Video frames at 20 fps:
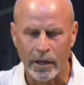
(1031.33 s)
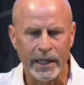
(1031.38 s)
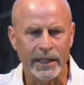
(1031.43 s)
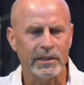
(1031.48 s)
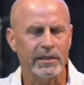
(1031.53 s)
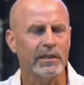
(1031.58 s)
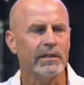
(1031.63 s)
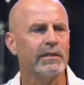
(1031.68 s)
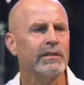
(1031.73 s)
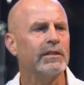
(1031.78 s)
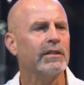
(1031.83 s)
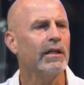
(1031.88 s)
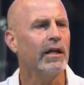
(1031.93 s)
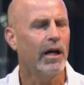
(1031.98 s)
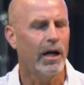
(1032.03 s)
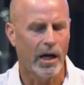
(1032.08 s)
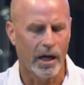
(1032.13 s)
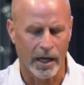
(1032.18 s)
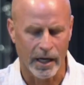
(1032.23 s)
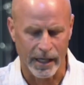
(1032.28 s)

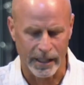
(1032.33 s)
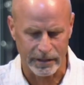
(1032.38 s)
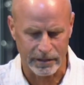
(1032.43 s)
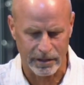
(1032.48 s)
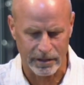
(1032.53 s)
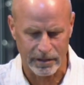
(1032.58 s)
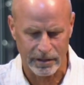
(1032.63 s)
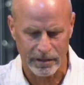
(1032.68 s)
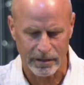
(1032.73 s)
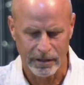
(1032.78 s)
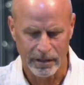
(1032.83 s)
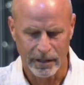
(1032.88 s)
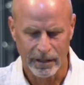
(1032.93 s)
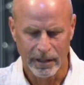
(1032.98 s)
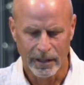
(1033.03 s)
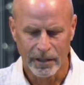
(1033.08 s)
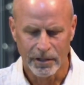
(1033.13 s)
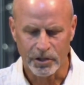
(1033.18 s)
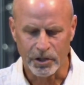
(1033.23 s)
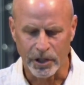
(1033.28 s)
graces us.
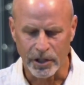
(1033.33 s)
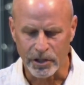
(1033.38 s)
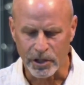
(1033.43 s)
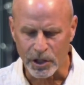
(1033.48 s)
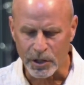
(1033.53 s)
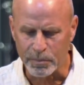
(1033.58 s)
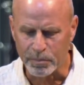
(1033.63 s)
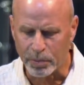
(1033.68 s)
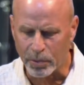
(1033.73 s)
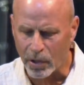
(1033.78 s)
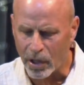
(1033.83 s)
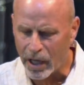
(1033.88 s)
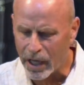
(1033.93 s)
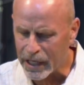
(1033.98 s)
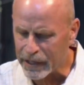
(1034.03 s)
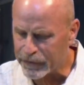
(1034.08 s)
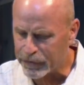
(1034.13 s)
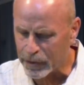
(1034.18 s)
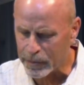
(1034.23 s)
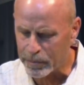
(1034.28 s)
Jesus'
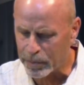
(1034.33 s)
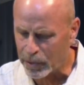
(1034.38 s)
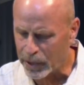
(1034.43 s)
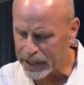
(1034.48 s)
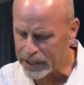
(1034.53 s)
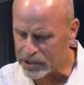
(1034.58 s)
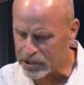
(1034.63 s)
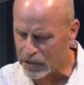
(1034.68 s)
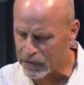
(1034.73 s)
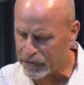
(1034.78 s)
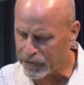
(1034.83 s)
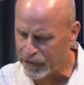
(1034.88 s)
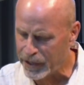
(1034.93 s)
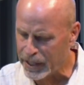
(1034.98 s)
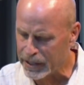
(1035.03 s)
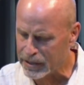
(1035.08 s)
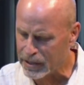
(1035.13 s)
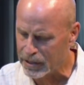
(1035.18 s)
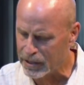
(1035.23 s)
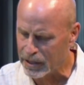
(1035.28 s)
blood, if we placed our
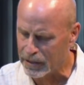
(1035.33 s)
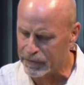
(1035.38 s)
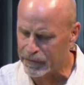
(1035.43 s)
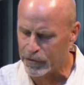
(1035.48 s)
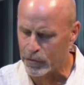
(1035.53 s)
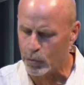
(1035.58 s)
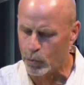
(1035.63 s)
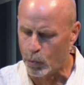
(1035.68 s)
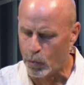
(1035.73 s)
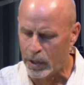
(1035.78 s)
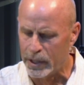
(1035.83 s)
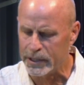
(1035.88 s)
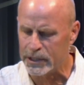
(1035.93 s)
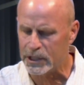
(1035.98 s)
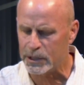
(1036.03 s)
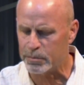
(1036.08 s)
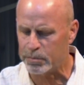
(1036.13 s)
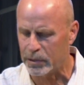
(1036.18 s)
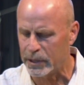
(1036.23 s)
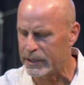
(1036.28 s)
faith in him for
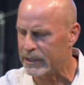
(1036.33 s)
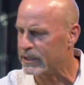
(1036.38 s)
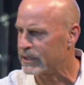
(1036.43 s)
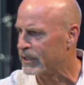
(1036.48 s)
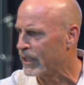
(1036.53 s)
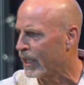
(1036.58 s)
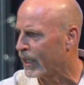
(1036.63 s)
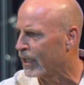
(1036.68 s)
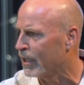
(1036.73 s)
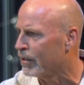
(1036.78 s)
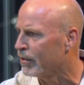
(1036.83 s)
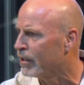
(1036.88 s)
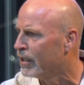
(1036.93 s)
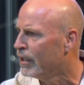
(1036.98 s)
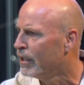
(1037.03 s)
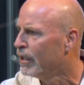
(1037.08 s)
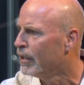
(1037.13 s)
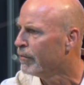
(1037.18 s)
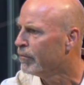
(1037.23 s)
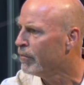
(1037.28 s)
one split second,
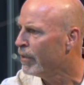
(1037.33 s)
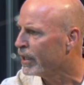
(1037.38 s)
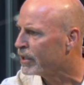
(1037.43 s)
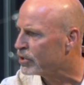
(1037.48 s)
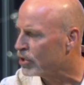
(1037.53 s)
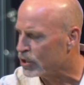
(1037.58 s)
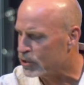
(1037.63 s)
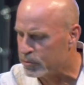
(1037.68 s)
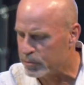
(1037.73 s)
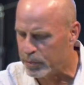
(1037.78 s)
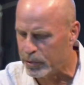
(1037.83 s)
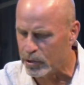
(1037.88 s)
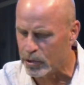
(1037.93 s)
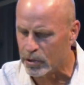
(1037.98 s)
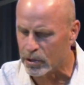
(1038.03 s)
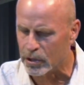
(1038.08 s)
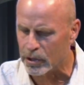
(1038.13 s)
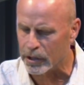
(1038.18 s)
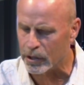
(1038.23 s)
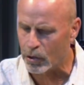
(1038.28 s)
makes us
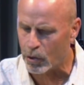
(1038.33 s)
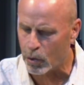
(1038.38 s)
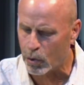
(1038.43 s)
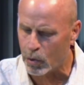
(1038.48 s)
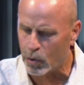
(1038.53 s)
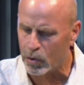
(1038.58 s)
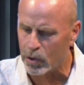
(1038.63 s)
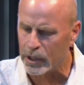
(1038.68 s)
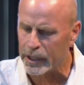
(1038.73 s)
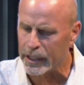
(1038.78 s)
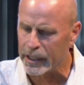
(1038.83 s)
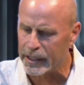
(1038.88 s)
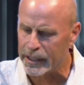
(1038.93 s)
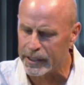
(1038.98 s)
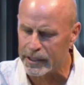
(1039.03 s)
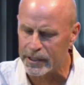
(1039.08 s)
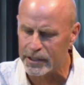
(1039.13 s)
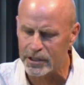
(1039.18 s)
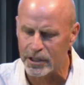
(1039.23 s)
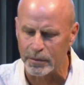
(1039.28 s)
pure and holy
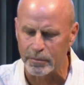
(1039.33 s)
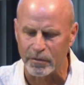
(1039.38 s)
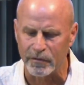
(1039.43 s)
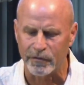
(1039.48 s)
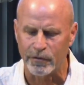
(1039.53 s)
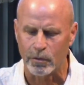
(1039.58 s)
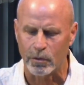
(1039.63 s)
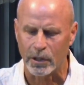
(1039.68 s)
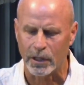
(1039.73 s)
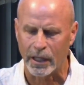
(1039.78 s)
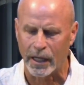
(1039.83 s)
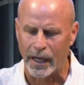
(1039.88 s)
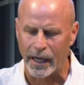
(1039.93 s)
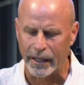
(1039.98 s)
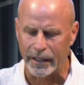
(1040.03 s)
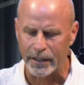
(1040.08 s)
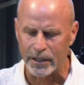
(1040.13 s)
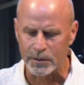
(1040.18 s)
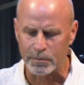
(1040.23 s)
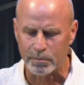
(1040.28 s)
and innocent before
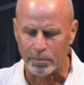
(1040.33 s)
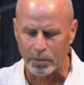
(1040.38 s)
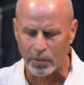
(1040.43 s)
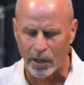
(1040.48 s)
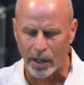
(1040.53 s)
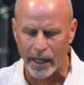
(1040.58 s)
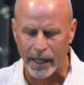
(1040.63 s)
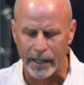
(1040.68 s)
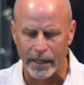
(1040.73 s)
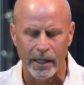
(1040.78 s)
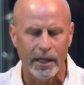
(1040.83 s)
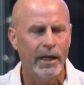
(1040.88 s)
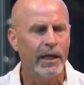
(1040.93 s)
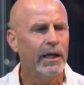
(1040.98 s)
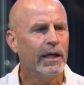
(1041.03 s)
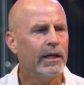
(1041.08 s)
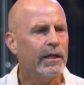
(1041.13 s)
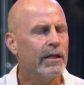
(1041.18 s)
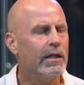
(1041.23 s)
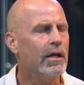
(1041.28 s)
God. His blood,
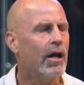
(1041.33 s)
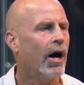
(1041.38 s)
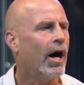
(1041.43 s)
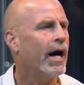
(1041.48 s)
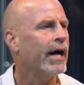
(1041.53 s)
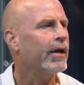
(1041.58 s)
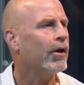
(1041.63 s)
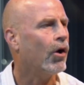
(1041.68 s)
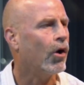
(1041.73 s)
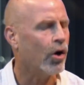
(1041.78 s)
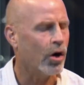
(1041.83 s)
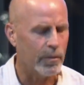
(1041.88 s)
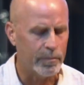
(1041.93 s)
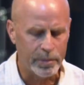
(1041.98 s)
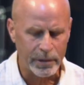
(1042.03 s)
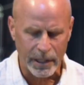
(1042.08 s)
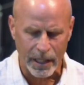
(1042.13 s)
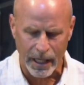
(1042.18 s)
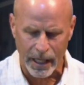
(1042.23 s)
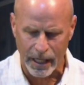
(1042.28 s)
not
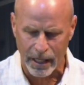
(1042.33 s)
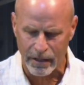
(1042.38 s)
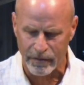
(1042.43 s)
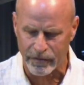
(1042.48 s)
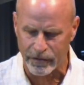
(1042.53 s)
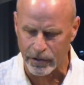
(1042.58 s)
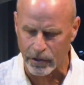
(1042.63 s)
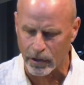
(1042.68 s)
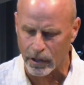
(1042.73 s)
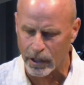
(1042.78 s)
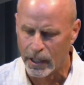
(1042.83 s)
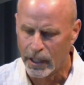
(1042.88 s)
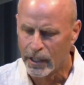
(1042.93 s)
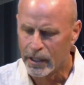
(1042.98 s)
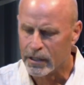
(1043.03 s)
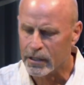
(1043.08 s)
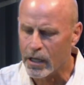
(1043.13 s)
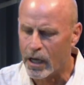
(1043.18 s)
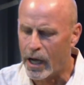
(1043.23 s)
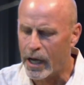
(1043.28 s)
our behavior,
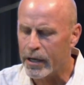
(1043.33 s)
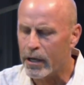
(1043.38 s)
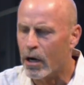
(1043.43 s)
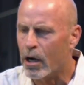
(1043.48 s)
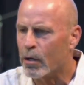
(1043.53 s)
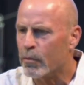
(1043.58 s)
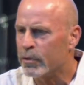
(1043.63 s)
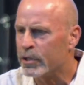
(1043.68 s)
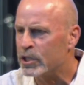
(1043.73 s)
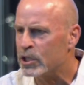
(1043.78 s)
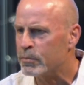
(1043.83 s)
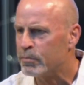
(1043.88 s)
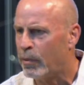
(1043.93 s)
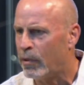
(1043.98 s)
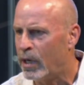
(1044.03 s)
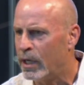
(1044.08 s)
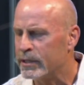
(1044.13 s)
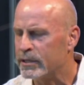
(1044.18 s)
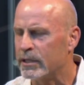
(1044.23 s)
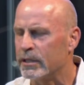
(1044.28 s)
not our
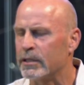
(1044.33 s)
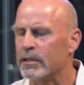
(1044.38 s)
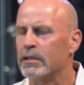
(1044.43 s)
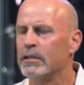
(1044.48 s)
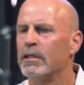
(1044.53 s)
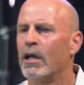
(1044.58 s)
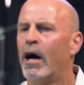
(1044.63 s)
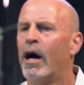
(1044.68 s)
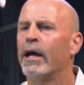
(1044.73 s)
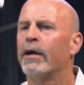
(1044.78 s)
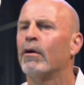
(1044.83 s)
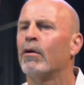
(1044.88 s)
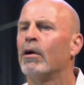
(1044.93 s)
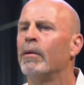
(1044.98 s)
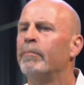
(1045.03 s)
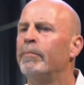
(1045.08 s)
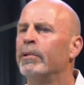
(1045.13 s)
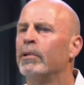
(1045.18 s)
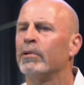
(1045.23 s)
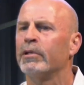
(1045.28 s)
responses, not
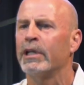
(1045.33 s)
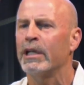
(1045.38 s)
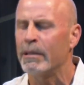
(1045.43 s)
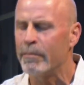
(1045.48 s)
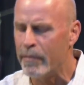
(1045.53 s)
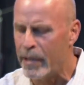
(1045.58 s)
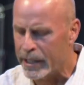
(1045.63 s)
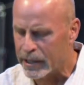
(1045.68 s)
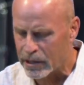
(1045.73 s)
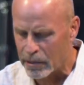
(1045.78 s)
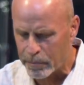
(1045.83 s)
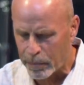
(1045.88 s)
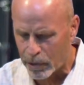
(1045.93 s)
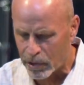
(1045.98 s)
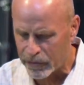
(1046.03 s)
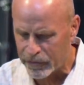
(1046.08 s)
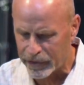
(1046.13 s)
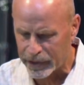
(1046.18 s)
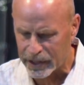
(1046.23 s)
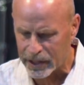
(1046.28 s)
our ability to make the
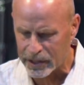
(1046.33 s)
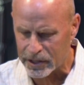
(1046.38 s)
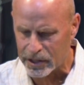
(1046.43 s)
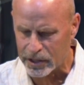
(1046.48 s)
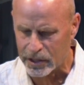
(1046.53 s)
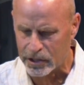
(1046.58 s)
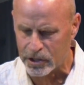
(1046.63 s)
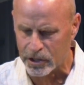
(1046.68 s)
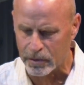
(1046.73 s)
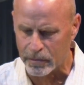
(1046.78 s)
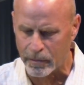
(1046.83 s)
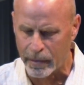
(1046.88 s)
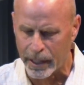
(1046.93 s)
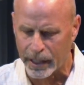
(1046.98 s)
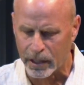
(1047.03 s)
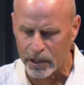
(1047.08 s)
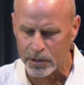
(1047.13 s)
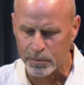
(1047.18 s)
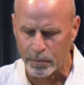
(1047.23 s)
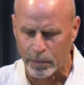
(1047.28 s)
perfect decision,
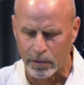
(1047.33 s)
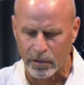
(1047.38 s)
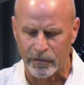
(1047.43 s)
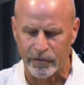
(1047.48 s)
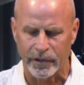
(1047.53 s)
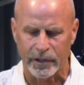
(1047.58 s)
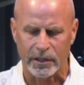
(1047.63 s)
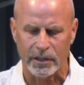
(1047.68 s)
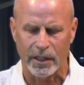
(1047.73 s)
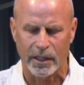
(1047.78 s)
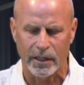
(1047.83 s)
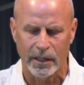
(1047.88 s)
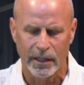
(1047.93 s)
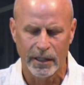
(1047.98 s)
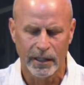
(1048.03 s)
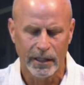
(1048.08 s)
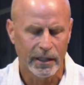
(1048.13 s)
make us perfect